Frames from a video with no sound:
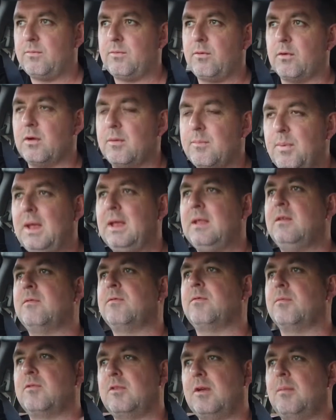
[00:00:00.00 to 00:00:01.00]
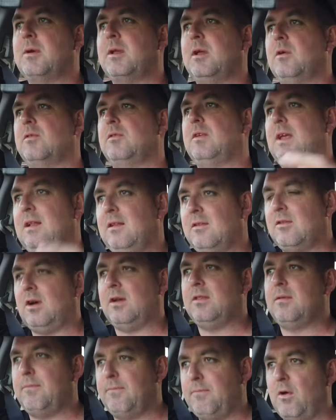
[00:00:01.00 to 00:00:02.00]
for an opinion from someone else
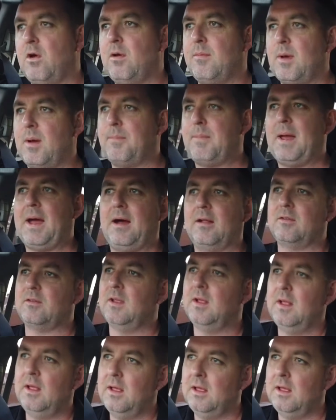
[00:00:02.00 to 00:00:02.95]
inside the firm about